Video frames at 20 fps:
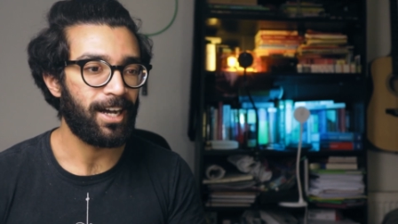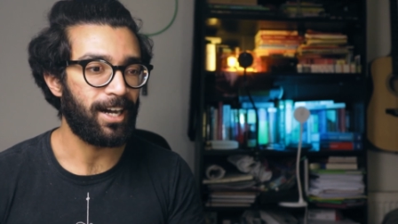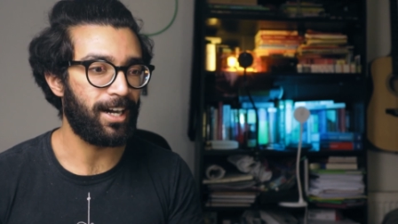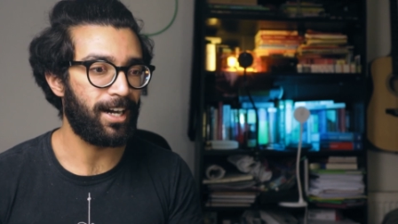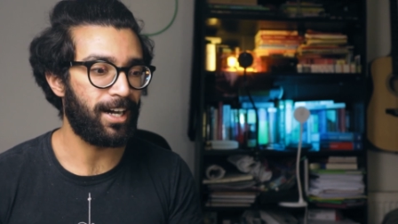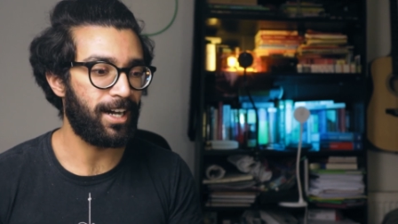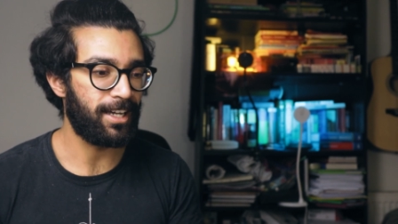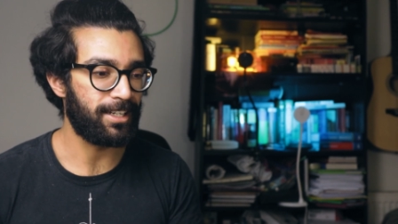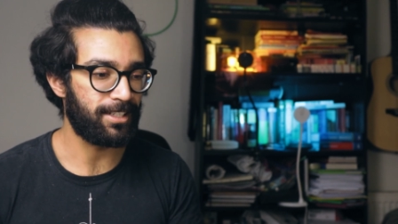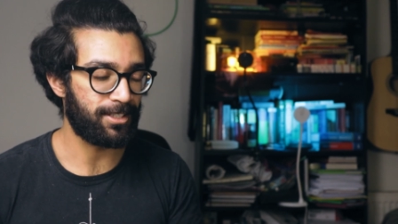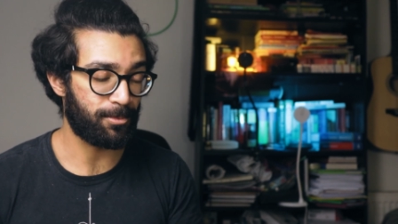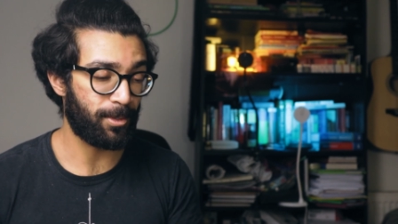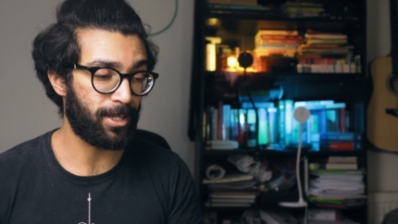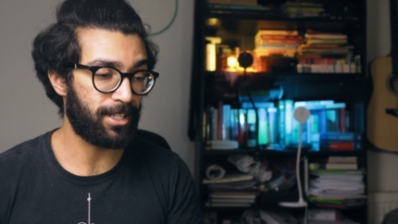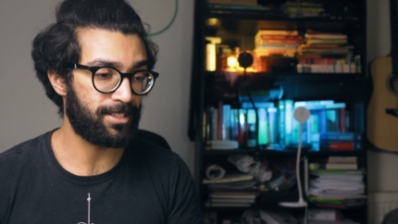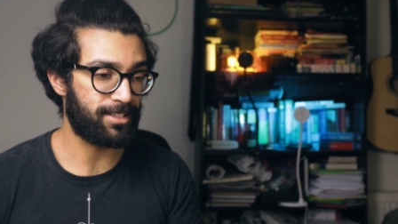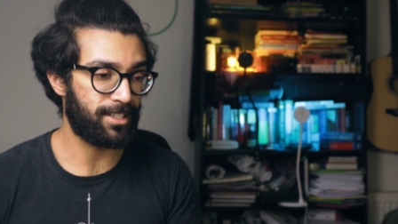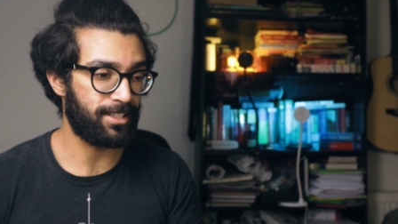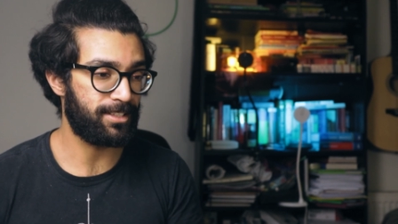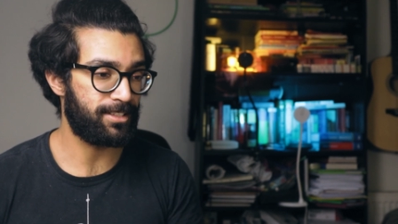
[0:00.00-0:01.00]
Uh, and as well
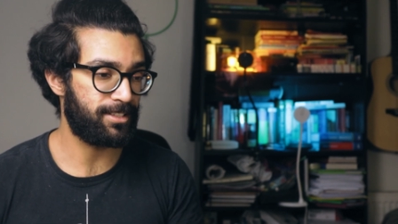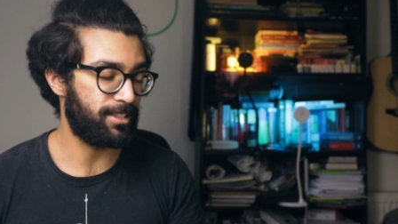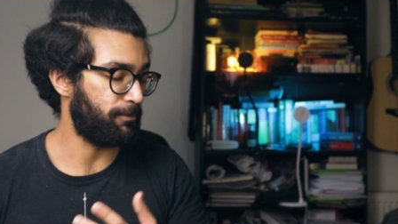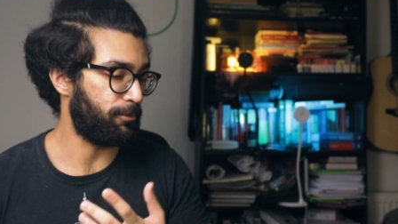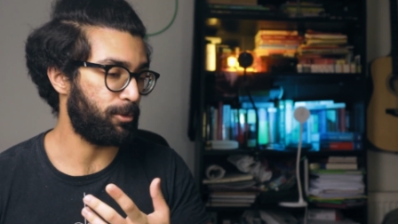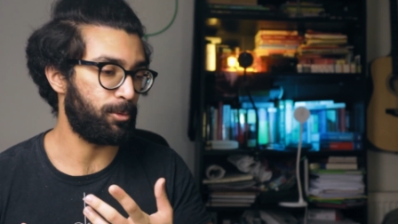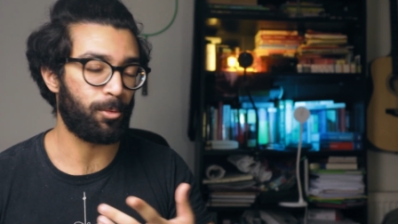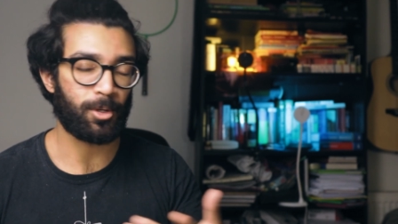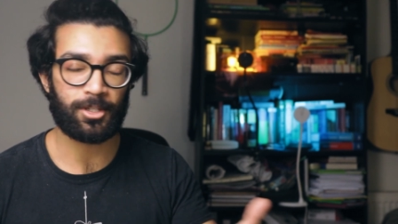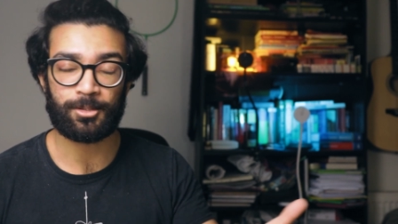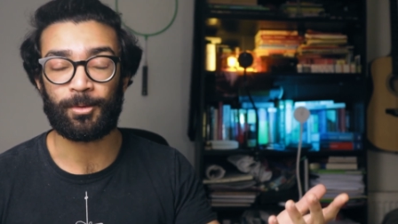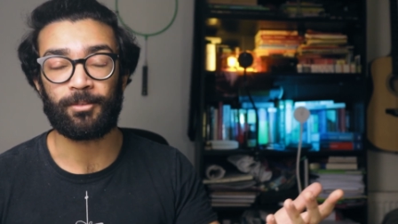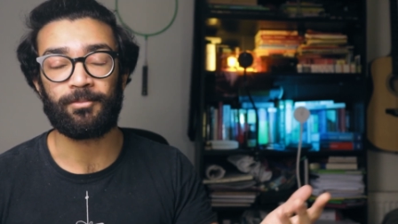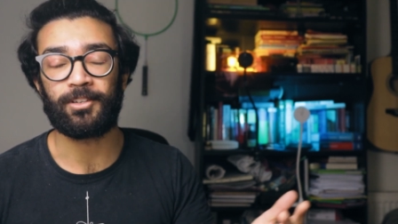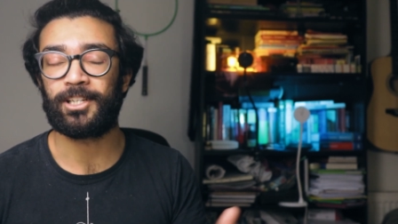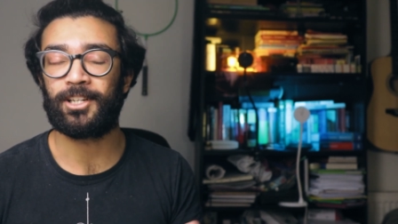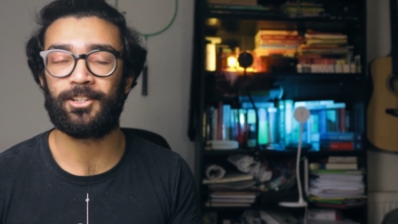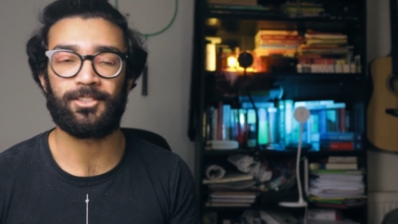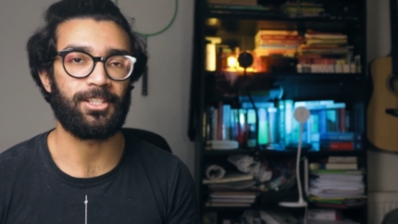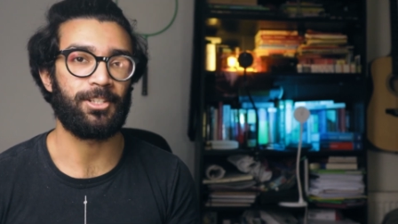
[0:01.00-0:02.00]
as this, if you watch my
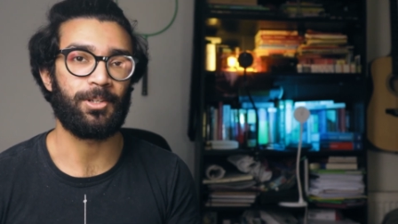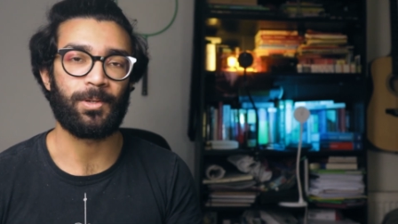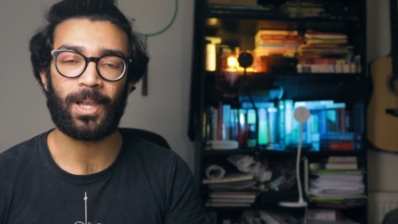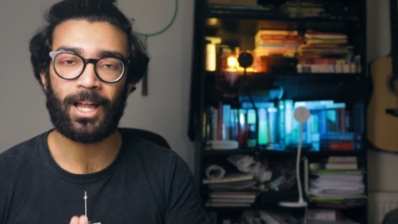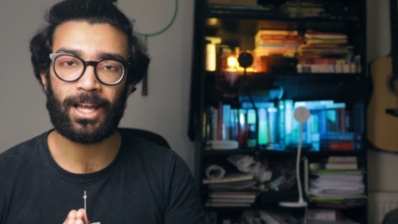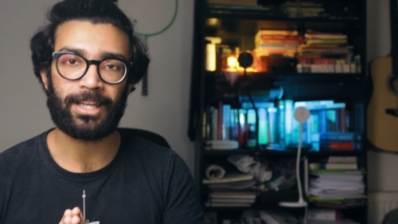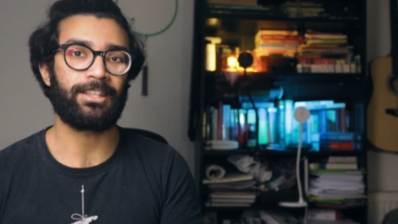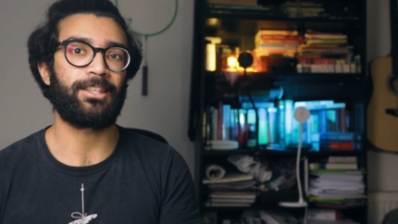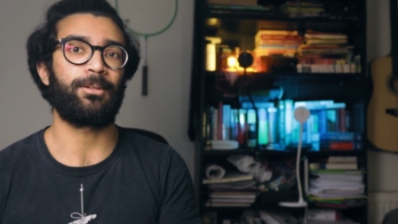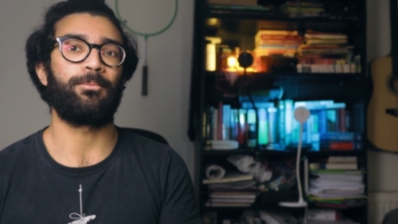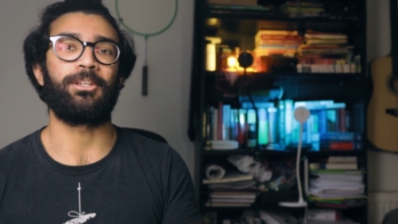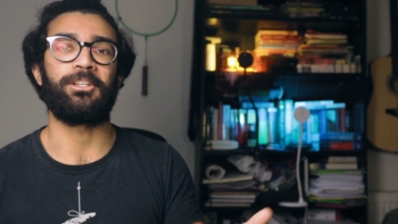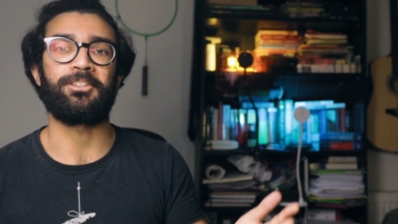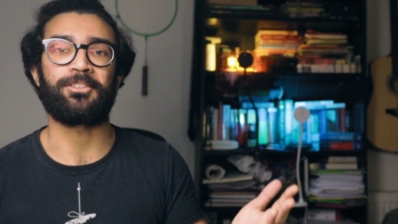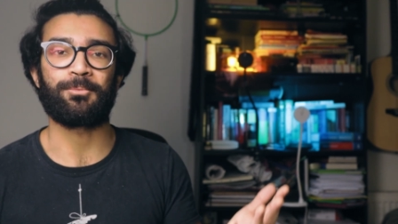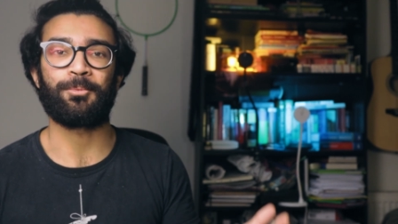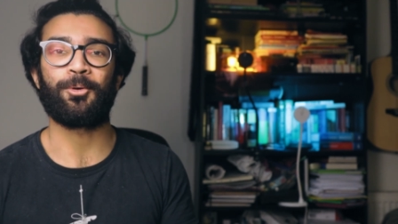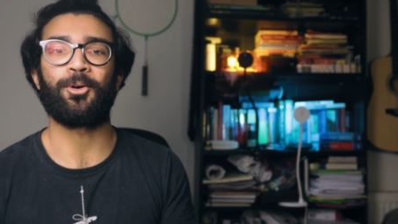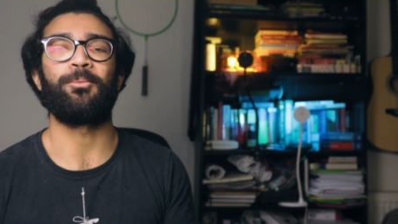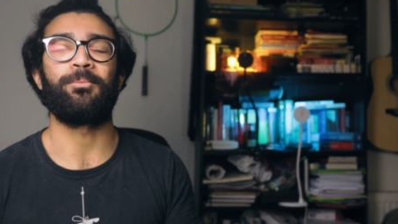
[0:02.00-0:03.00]
videos and you like them and you
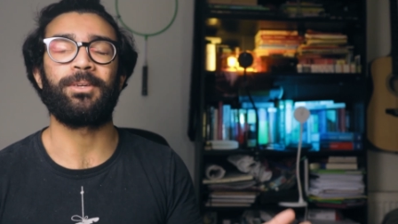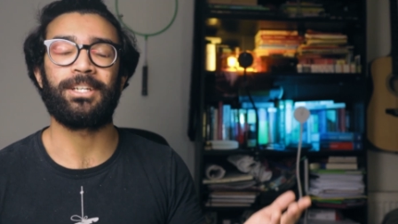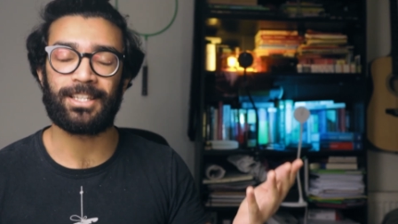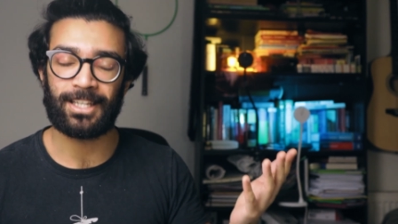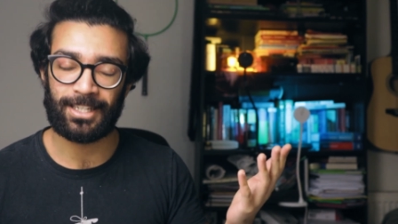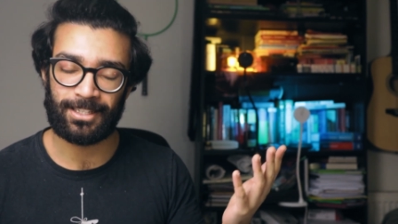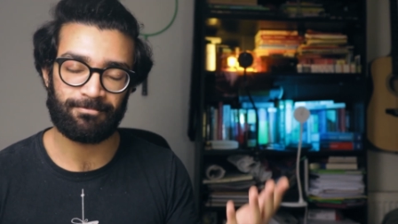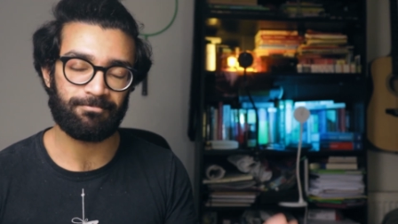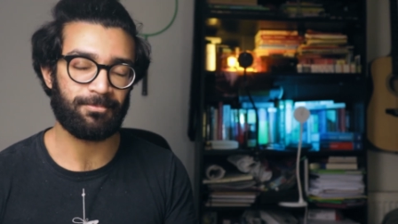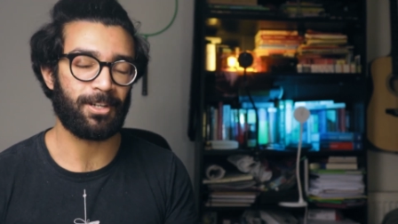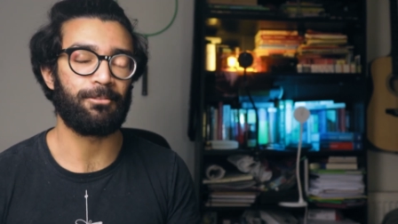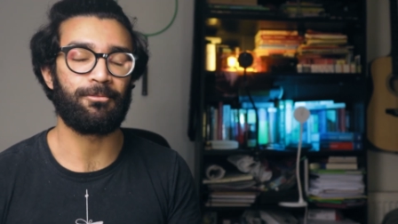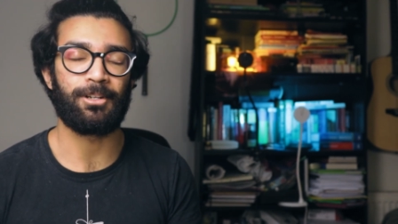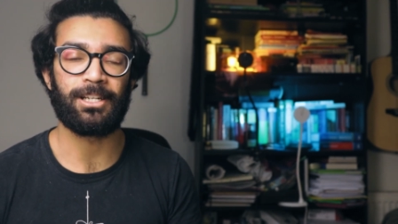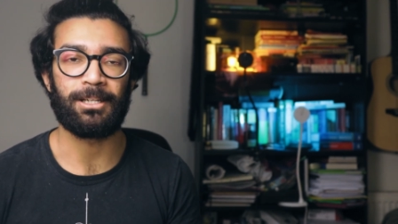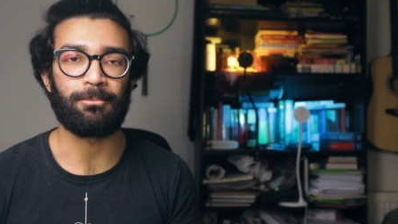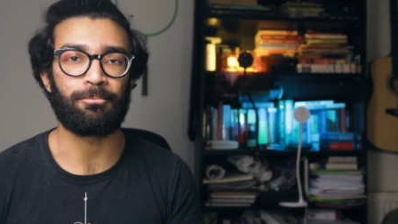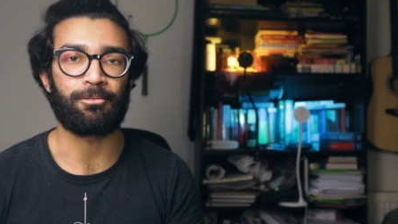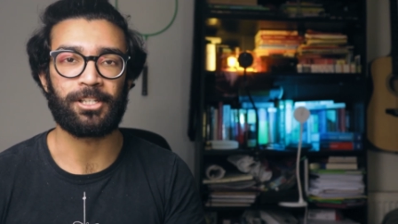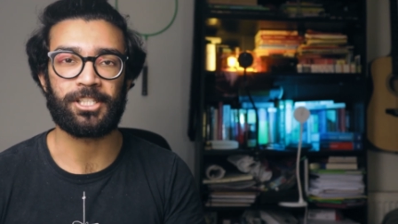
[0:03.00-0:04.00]
support me, then I
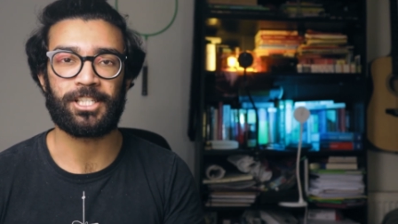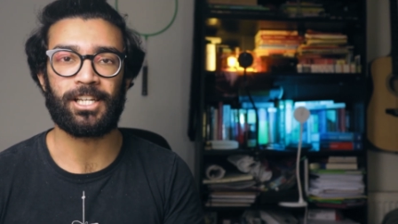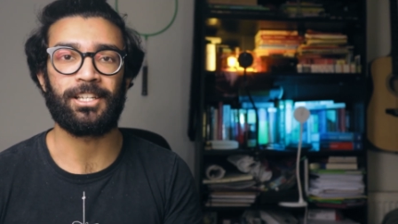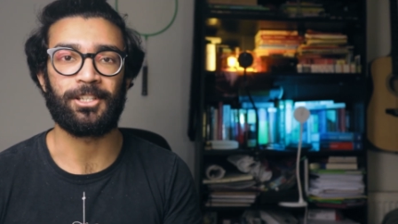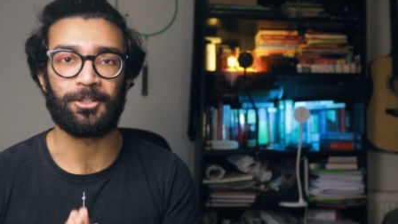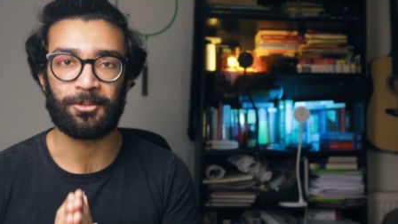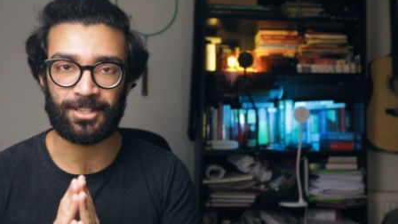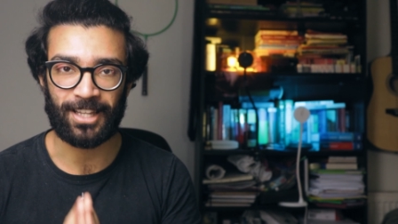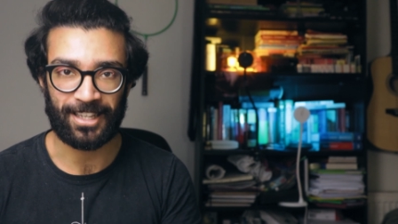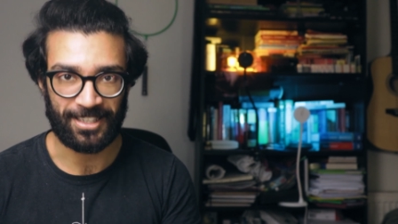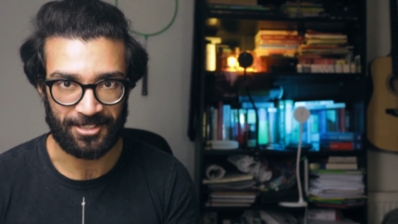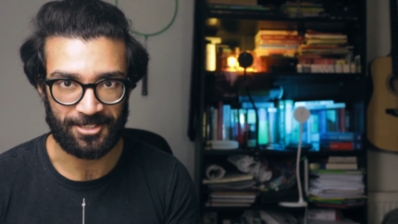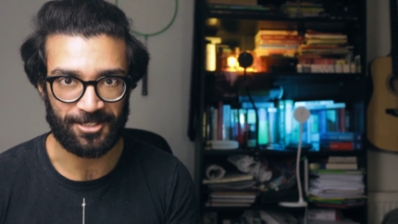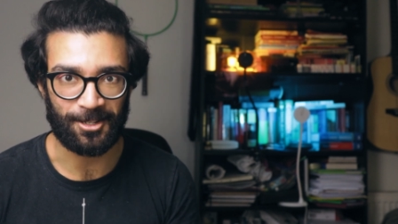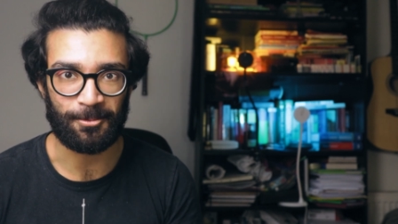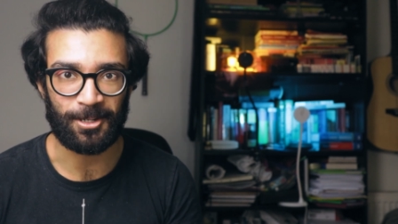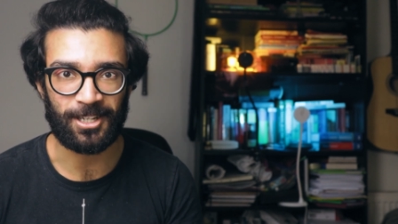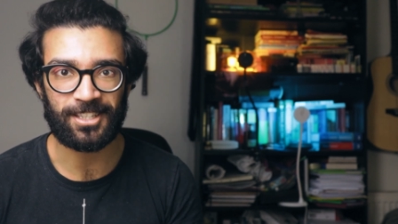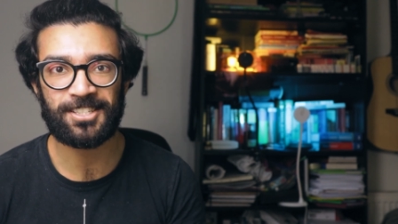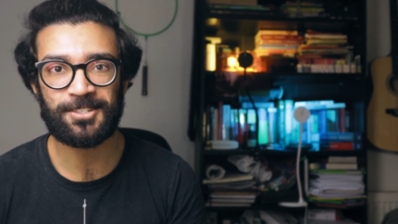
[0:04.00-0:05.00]
really appreciate you. Thank you
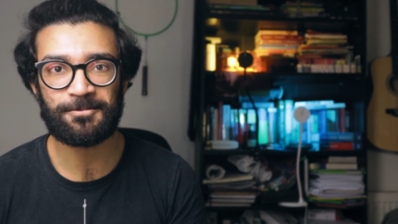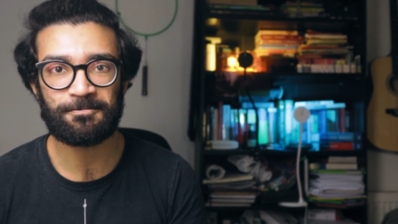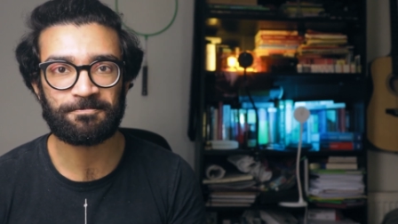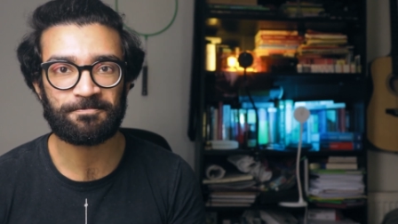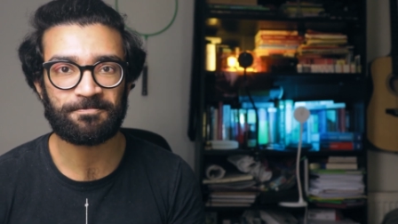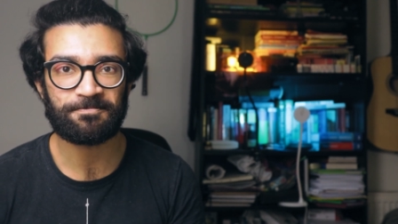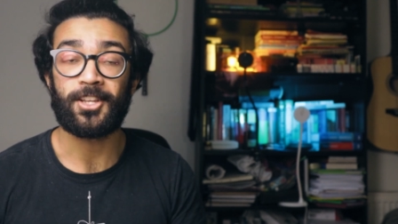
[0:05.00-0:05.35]
so much.